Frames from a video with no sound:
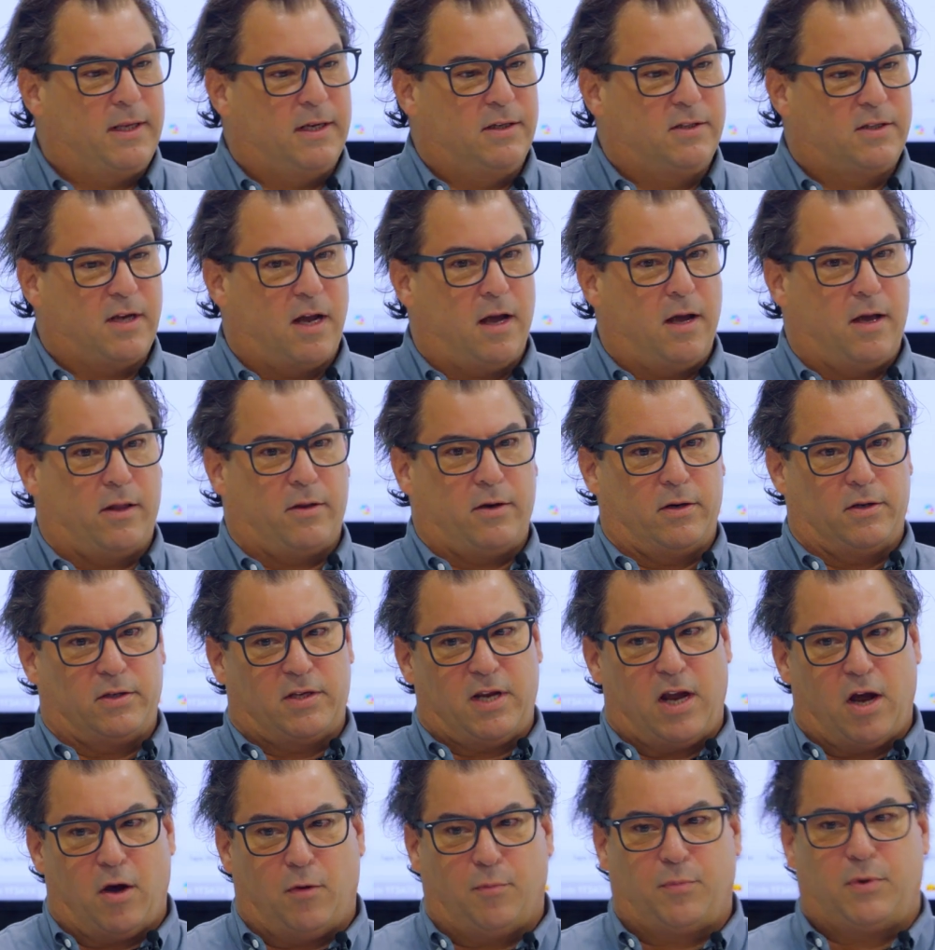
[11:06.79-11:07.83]
these others
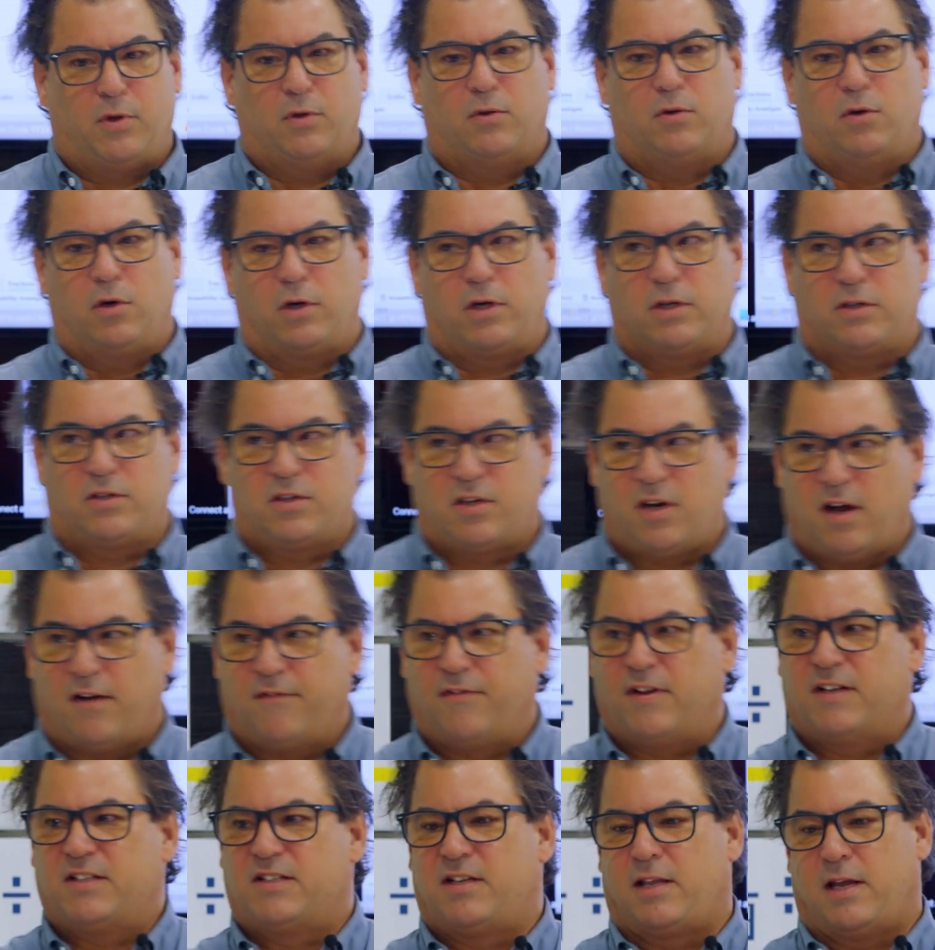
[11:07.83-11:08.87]
help you look at
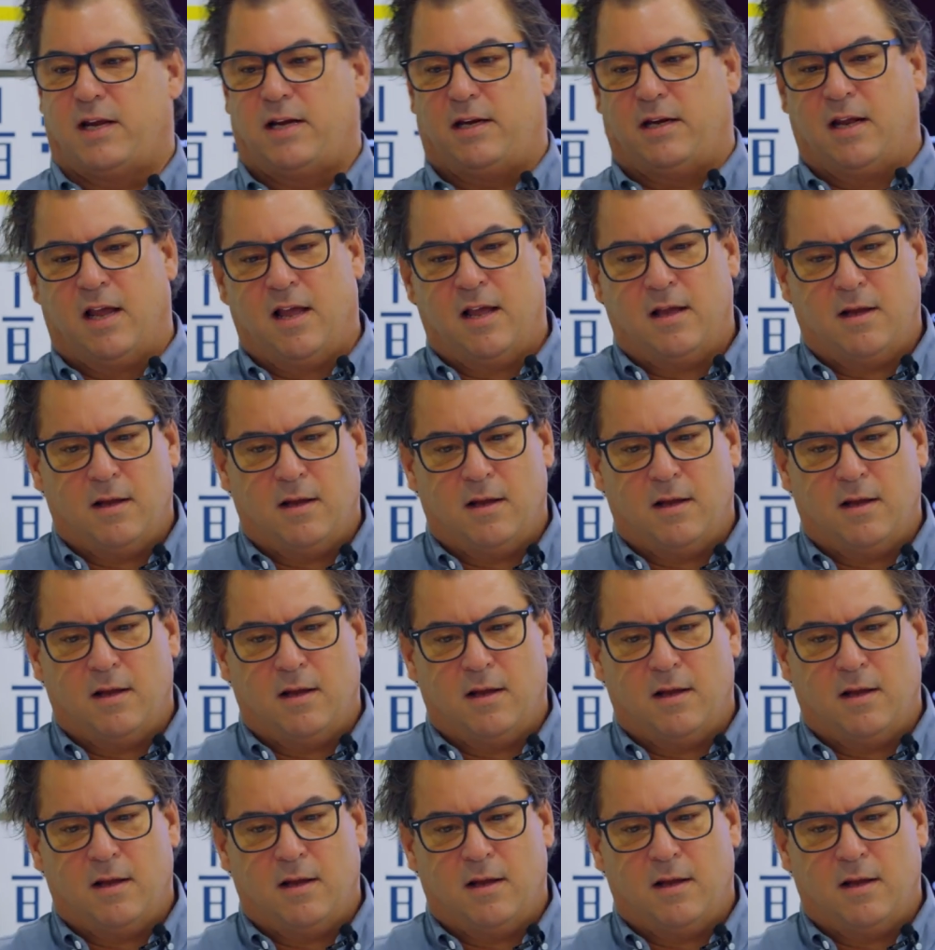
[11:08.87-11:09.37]
stuff as they